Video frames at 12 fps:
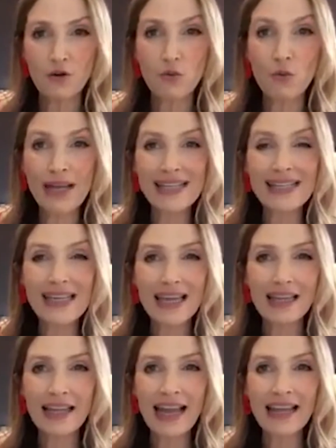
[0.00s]
whisk
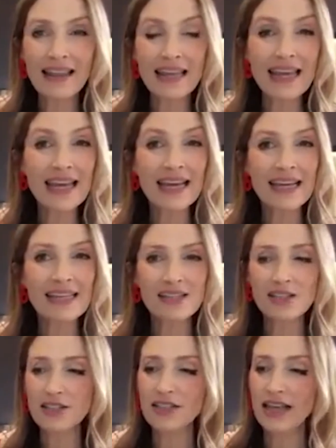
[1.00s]
it like
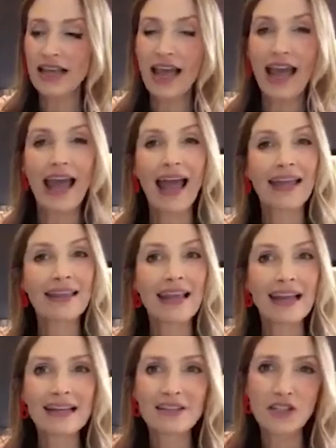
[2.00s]
this and
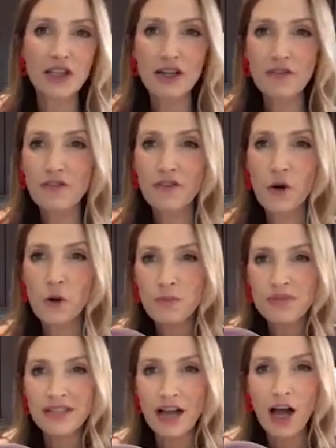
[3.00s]
then until it
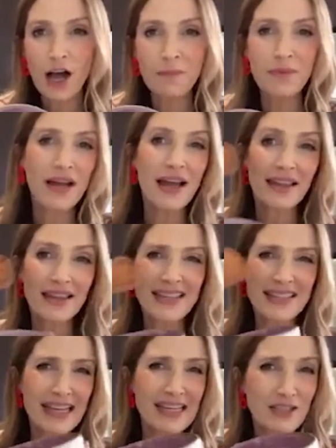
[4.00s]
foams up.
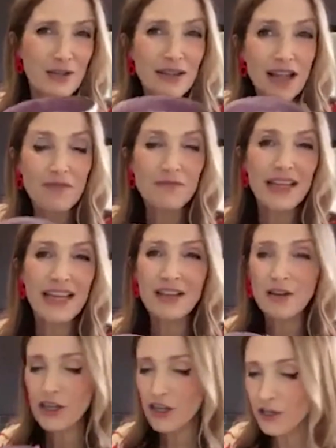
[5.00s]
These things are lovely,
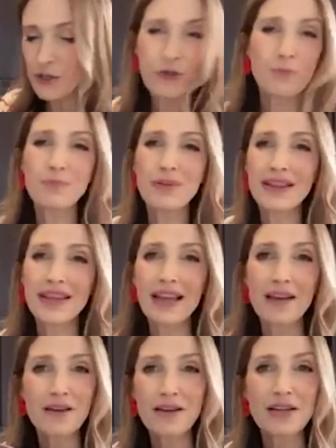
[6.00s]
they're cute, but
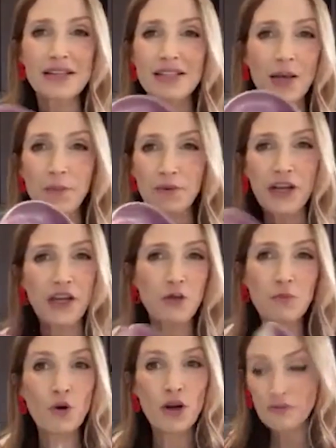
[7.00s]
they're going to separate
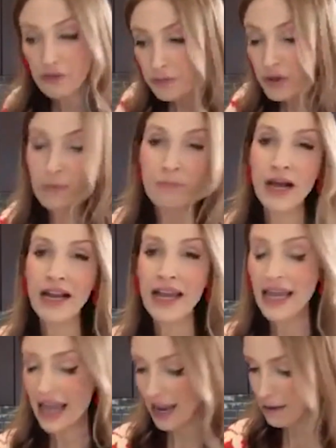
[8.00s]
you more from your
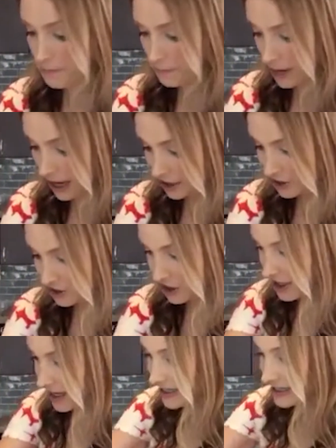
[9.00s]
money. And
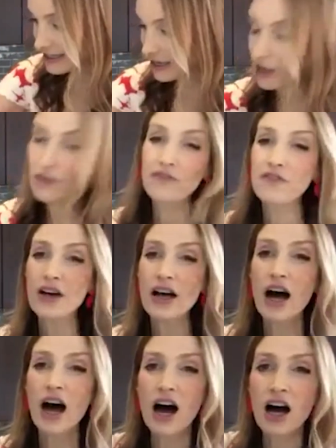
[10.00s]
matcha itself,
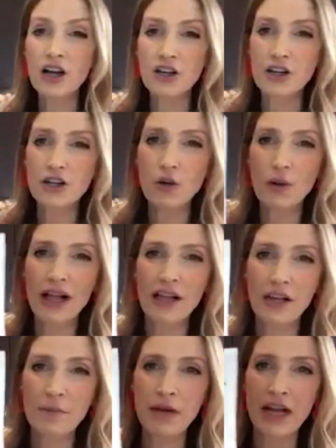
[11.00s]
a good
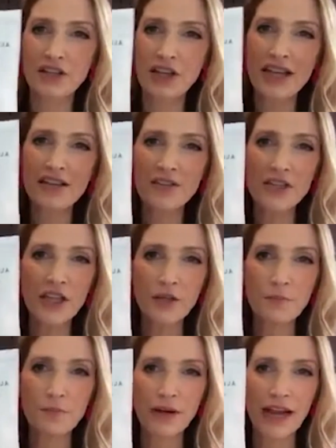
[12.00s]
quality matcha. Here's
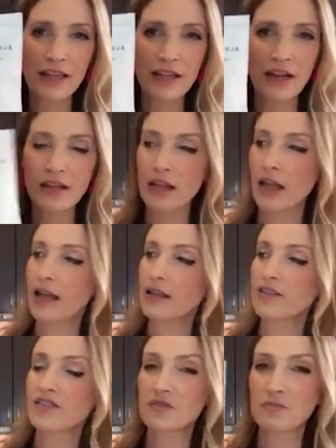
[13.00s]
another brand that I like.
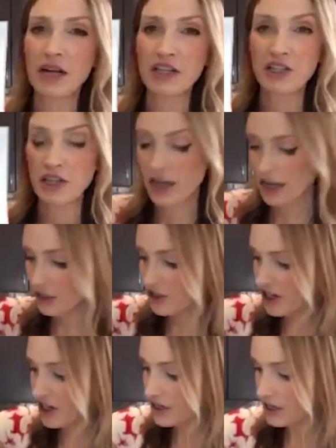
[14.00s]
This is Matcha Ninja.